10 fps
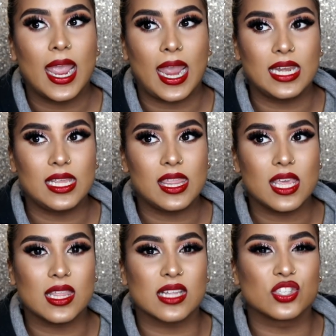
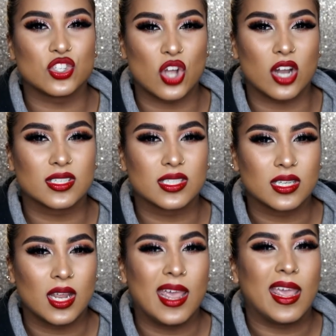Anything that's not
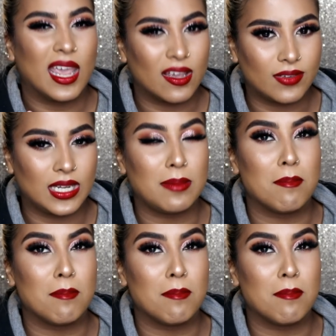heavily